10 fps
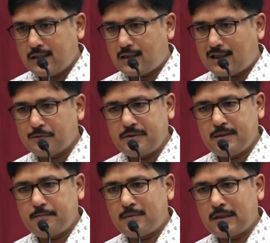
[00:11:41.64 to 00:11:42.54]
uh, how
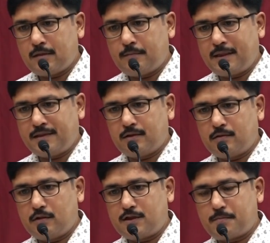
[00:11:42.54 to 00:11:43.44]
they uh, bring the
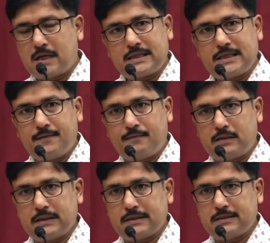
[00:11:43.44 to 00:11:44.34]
whole smart
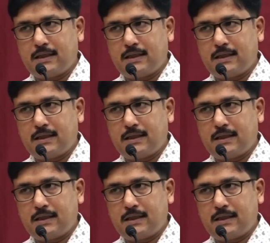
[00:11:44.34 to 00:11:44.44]
telephony.